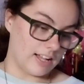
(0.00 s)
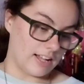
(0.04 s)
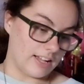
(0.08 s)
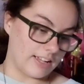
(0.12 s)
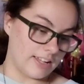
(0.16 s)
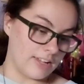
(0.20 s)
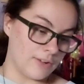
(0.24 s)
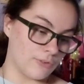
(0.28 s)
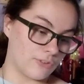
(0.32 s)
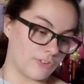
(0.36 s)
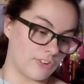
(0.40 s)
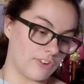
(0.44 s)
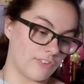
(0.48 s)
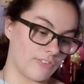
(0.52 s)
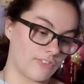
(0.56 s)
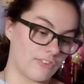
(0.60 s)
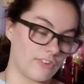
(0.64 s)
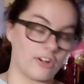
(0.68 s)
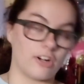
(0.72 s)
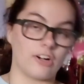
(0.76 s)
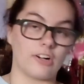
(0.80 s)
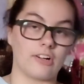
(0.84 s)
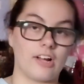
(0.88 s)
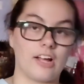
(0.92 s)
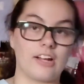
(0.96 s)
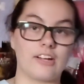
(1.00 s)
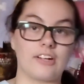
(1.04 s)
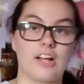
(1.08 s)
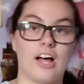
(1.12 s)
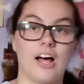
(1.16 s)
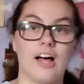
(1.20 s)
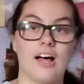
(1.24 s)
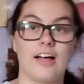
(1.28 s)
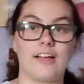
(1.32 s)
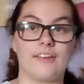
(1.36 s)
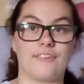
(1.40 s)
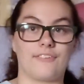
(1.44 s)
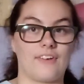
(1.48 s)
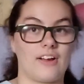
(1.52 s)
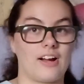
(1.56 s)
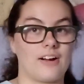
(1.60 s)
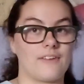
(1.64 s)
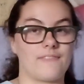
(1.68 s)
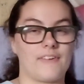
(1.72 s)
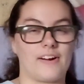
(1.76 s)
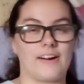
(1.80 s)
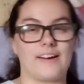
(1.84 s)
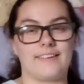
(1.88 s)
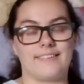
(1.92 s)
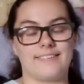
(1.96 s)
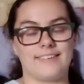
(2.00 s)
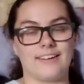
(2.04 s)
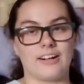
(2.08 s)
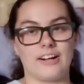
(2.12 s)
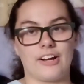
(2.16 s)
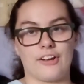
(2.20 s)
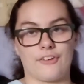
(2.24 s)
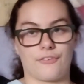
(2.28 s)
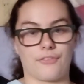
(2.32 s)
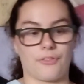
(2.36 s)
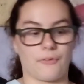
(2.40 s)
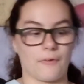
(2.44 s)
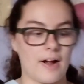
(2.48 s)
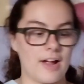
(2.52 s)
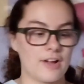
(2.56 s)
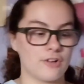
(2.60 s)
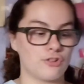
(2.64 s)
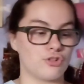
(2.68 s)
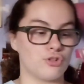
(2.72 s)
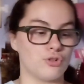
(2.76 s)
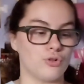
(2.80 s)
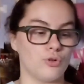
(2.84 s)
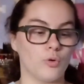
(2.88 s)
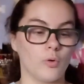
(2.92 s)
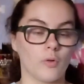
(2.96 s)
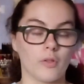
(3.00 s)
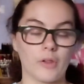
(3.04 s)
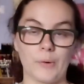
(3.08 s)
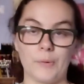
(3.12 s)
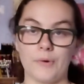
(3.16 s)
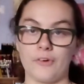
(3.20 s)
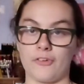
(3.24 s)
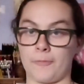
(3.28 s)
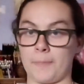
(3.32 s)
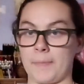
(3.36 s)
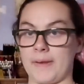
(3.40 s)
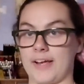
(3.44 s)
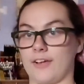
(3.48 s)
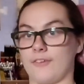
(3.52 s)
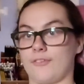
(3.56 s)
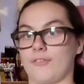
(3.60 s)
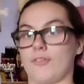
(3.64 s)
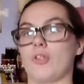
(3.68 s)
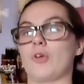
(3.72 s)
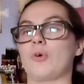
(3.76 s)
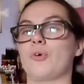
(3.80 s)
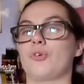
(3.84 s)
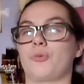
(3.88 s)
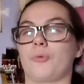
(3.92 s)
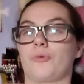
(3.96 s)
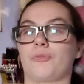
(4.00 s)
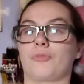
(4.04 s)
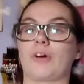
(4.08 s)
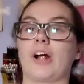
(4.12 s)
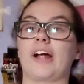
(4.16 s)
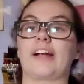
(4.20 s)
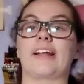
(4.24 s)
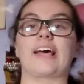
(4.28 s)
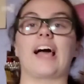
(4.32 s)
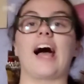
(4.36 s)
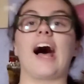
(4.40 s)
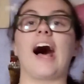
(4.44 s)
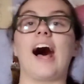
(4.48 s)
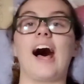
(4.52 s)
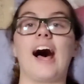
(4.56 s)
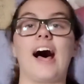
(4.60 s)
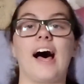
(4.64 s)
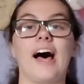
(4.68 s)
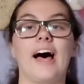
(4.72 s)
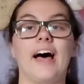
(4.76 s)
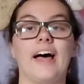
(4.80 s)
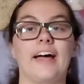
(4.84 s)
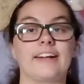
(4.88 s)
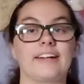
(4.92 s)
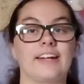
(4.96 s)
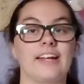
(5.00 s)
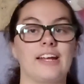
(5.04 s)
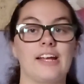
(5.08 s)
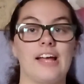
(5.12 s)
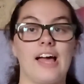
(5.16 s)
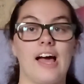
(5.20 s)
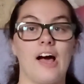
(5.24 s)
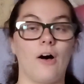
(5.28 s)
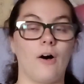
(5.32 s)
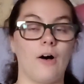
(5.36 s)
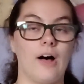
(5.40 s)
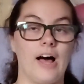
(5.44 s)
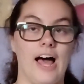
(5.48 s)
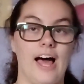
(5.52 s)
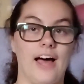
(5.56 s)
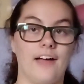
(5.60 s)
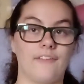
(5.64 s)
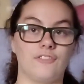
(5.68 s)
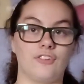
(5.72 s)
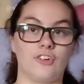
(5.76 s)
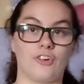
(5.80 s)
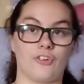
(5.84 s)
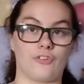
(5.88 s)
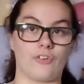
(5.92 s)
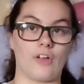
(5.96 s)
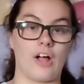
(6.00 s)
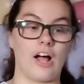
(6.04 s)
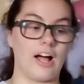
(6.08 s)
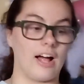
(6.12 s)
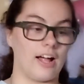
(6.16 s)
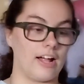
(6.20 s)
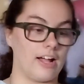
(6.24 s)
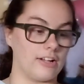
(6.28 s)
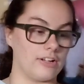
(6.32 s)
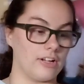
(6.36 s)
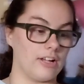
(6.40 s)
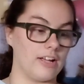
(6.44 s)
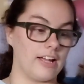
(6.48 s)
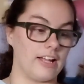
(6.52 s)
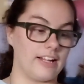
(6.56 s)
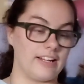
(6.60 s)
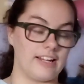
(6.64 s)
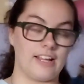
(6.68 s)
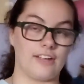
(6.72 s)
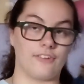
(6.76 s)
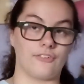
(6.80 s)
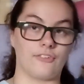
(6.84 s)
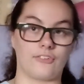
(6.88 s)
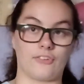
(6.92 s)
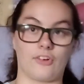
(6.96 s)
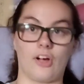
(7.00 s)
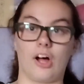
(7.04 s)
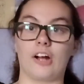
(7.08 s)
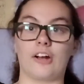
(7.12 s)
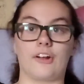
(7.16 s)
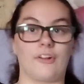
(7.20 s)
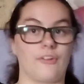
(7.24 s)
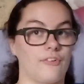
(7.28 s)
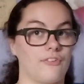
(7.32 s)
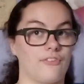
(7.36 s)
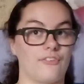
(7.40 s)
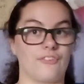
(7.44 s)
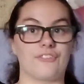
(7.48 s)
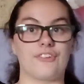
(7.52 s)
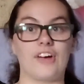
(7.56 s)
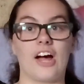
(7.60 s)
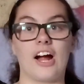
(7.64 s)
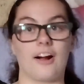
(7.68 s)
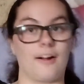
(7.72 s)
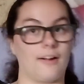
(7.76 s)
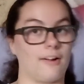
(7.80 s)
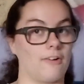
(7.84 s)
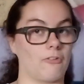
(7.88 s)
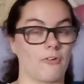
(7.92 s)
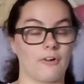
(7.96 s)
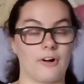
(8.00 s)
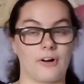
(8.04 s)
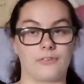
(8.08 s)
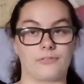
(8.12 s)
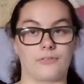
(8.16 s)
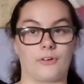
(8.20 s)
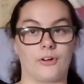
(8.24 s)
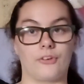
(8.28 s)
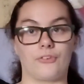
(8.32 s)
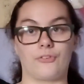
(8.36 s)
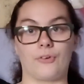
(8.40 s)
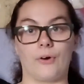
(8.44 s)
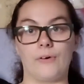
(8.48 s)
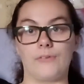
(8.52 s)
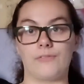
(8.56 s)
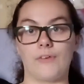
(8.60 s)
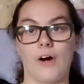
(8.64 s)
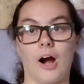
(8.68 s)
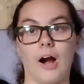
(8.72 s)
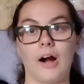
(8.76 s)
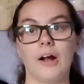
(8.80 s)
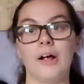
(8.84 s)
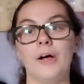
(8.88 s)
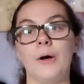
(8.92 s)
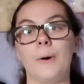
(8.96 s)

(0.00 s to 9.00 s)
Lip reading: he was considered not as a very serious threat to Lewis because Lewis was running a high, and he has gone his entire career so far